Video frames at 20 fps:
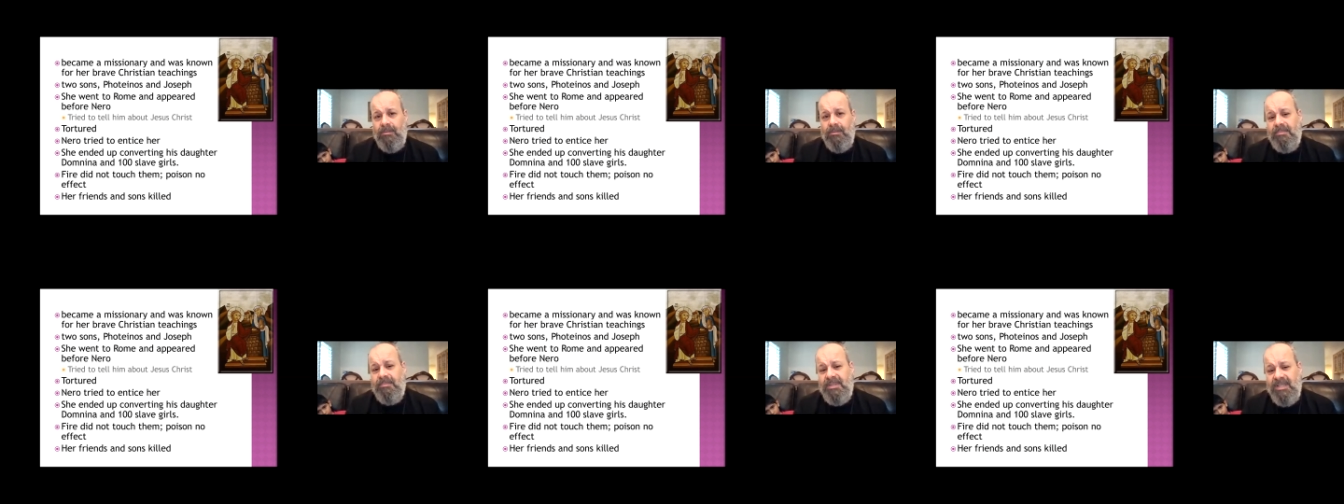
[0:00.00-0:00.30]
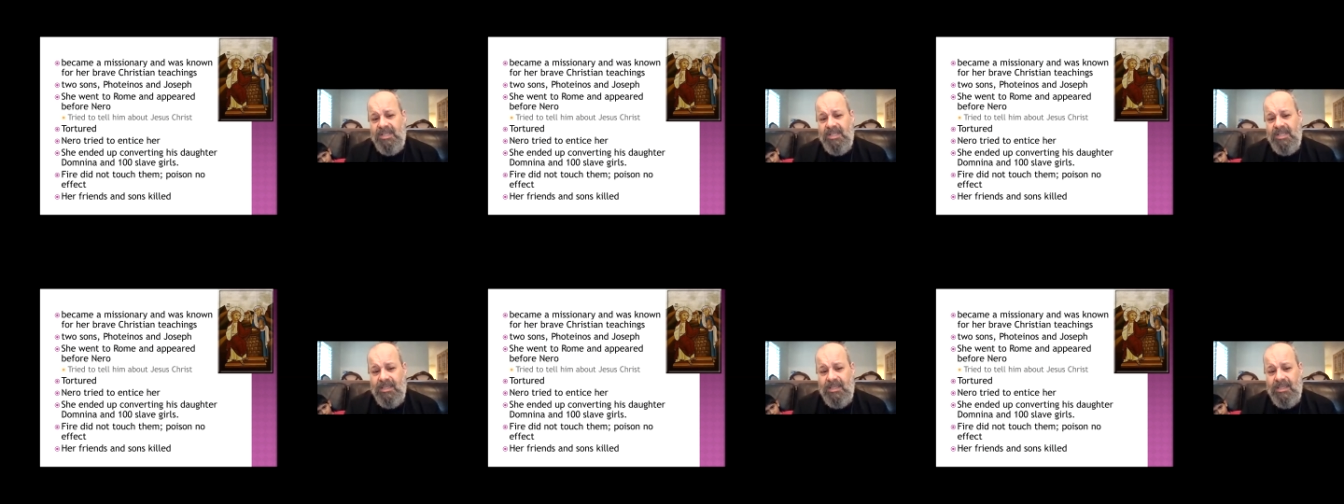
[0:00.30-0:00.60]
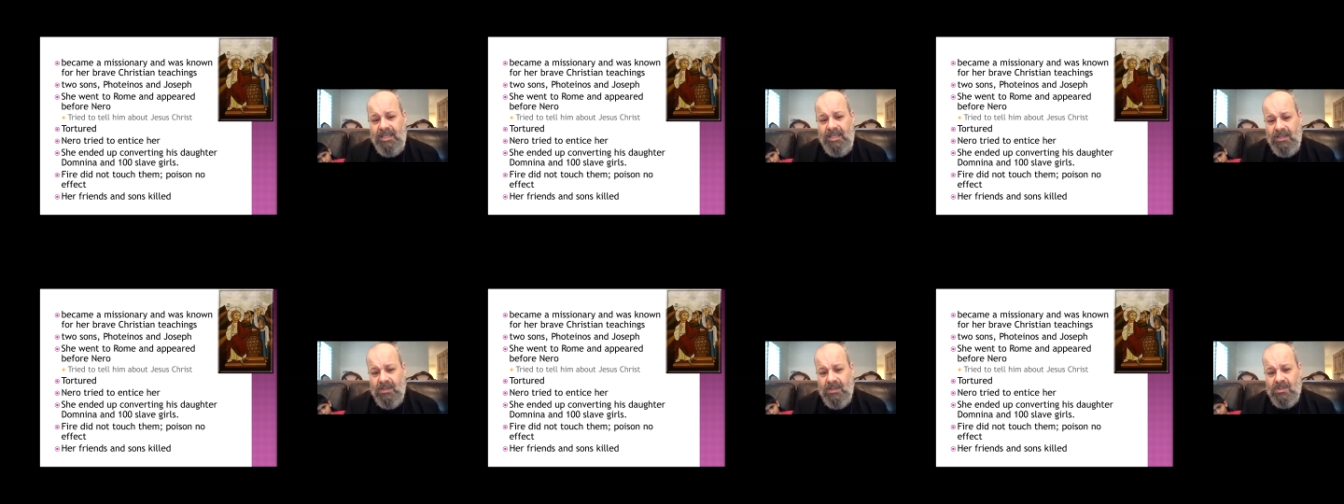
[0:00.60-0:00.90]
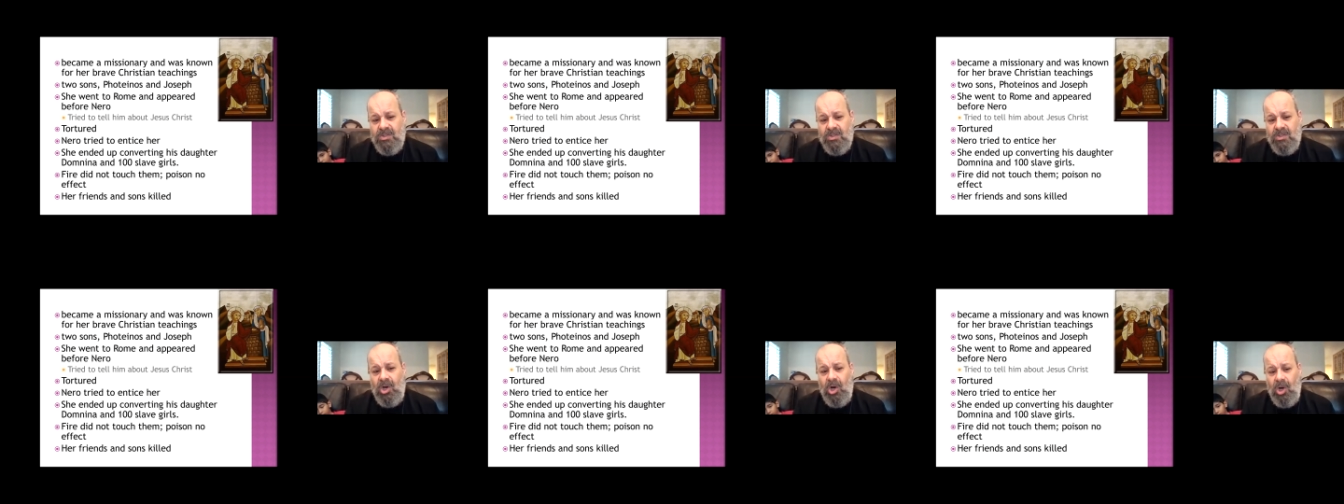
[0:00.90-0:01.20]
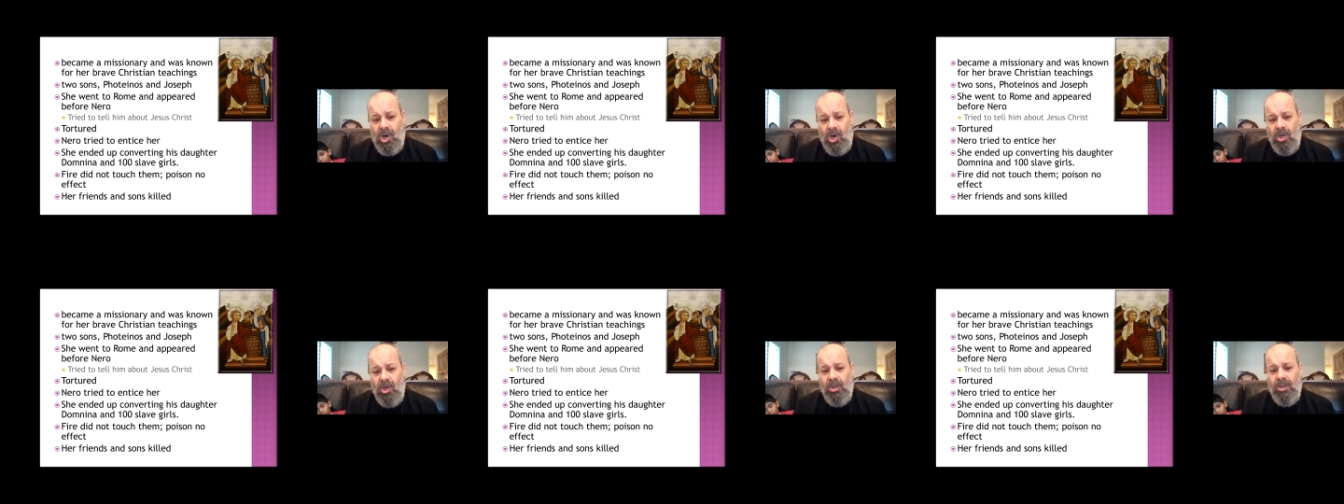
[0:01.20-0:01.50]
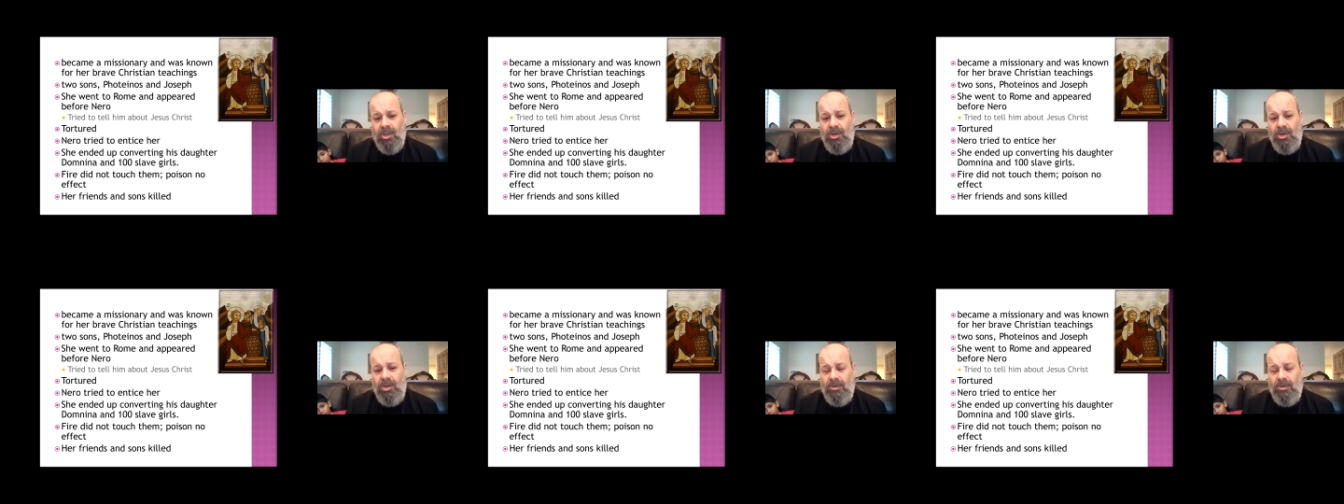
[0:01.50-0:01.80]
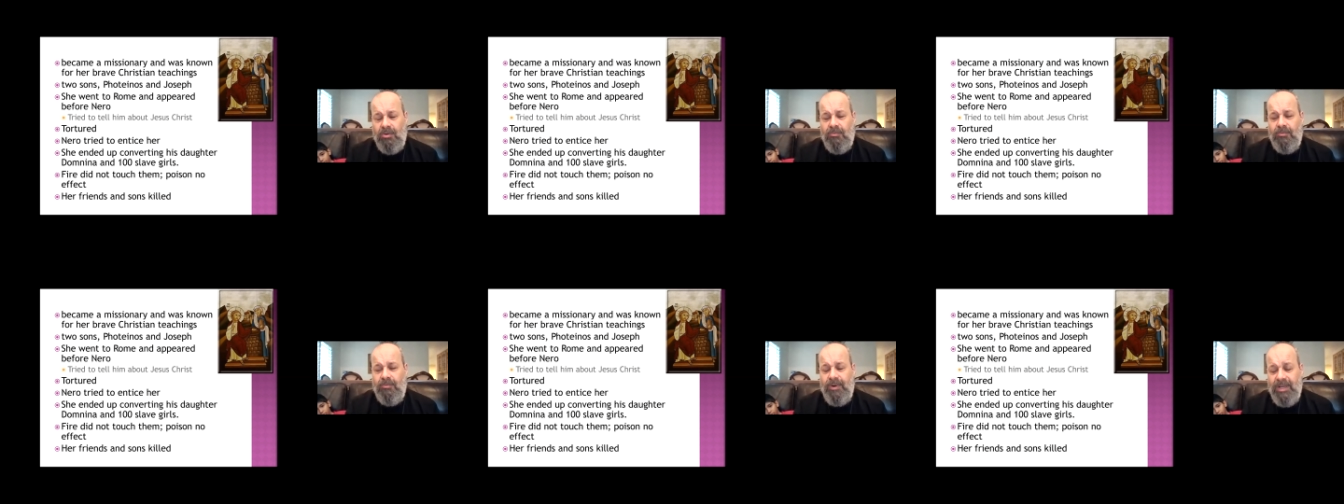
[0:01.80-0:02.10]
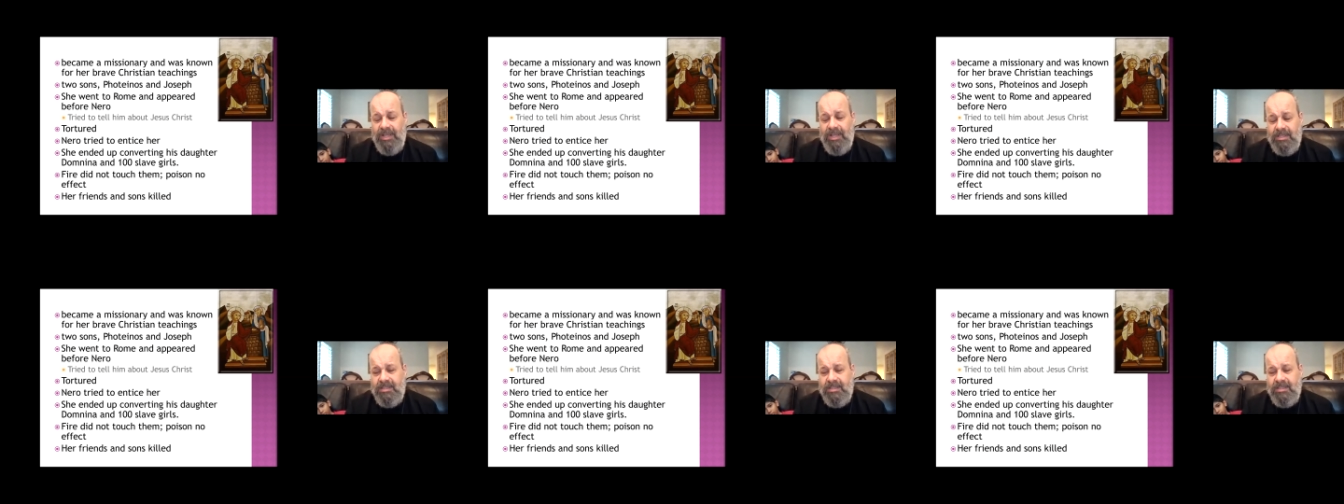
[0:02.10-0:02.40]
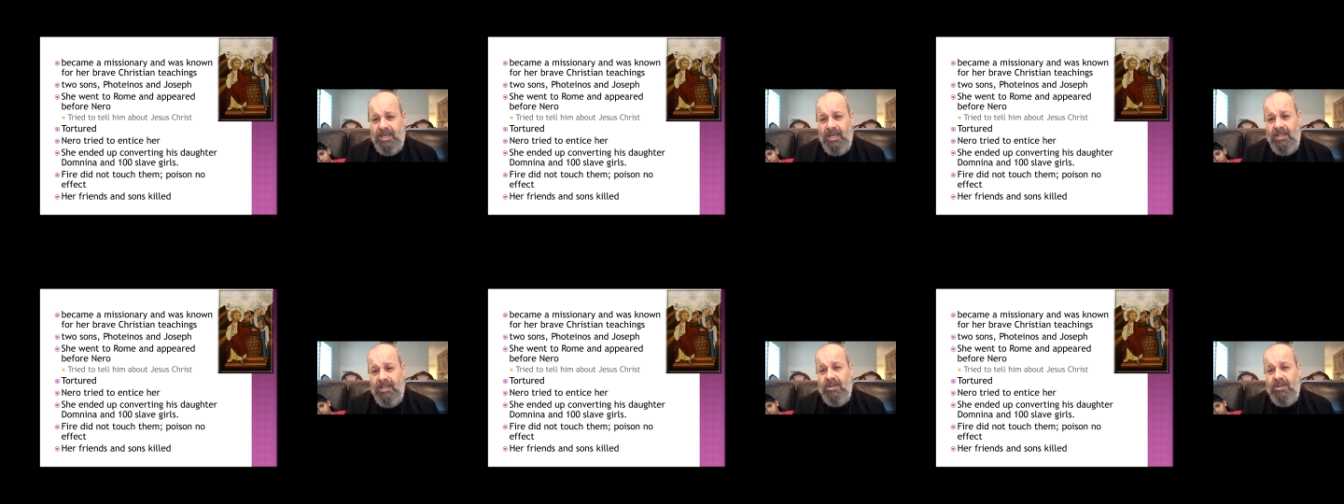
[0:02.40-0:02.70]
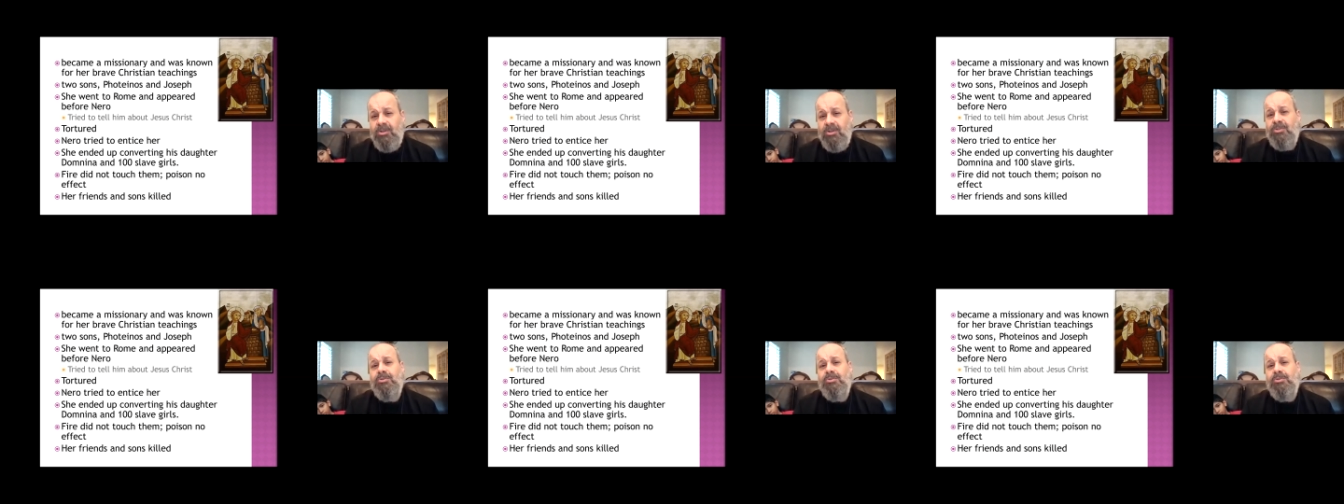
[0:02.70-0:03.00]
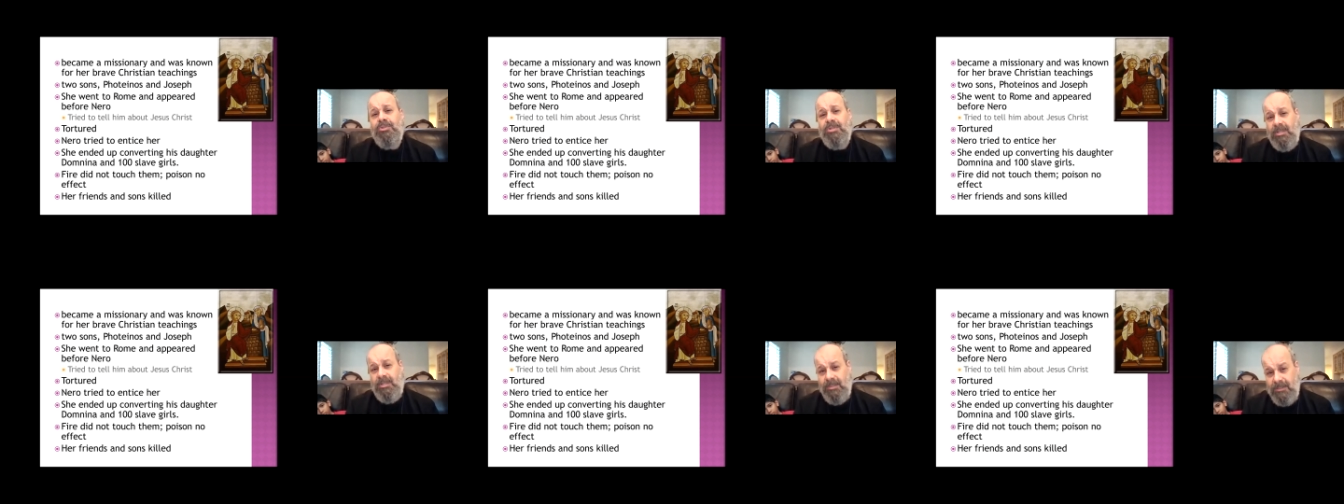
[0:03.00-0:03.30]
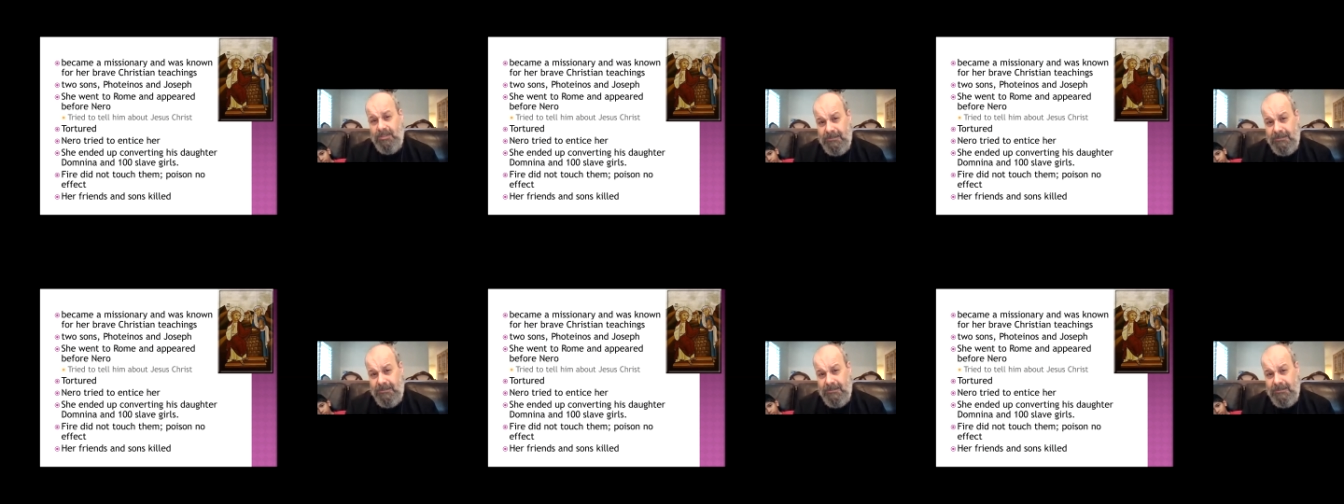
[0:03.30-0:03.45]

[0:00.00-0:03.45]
but he kills all her friends and her two sons.